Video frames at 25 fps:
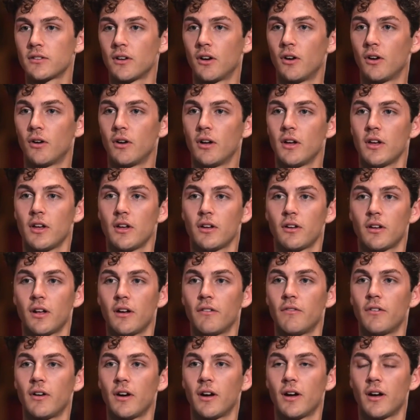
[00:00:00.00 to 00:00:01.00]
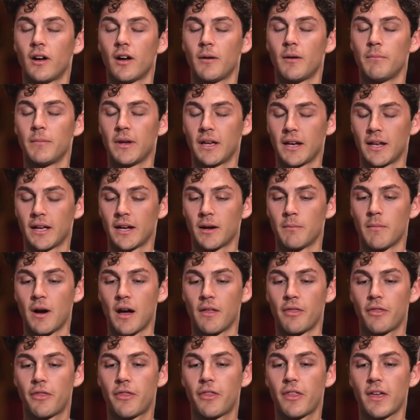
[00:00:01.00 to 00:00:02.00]
So I have a meeting a
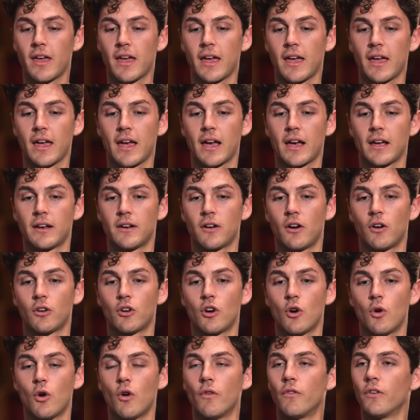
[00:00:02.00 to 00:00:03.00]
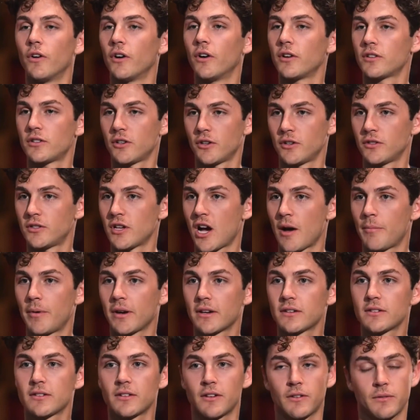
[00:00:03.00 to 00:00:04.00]
month, and I'll go over certain
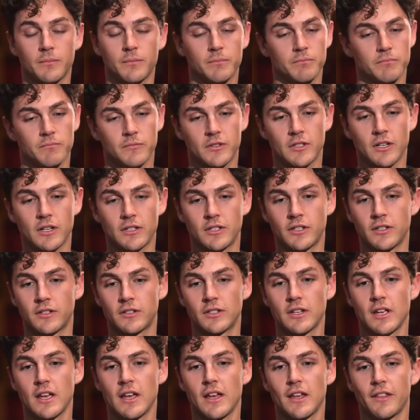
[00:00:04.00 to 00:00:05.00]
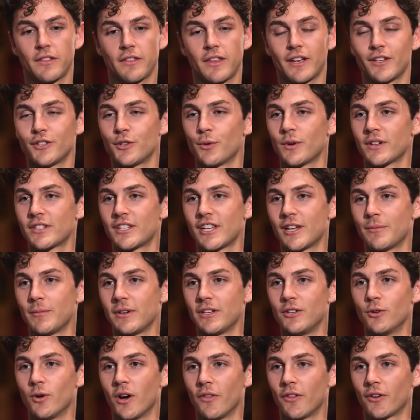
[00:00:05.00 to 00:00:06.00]
topics, such as things you were seeing
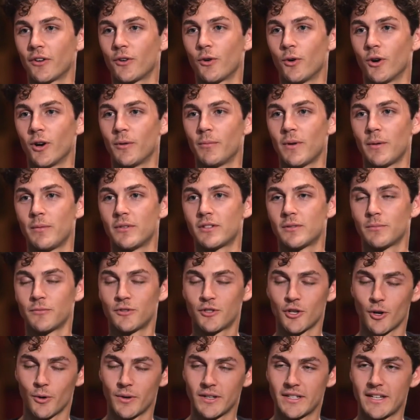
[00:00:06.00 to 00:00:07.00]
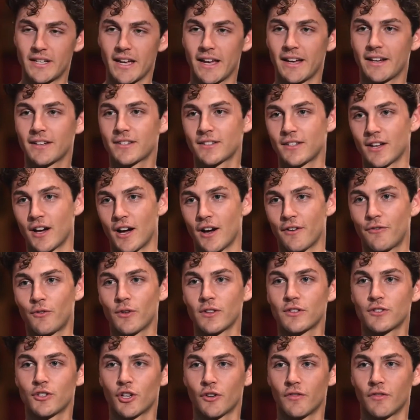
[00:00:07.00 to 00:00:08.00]
me do on the court, maybe some show and take
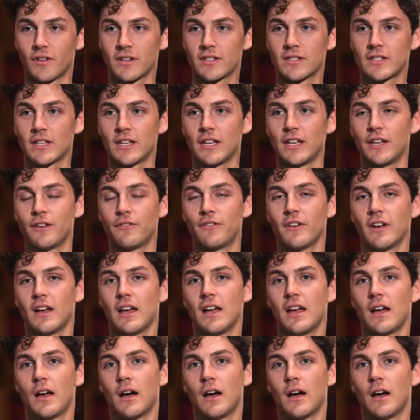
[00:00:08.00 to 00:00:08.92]
stuff with serve receive,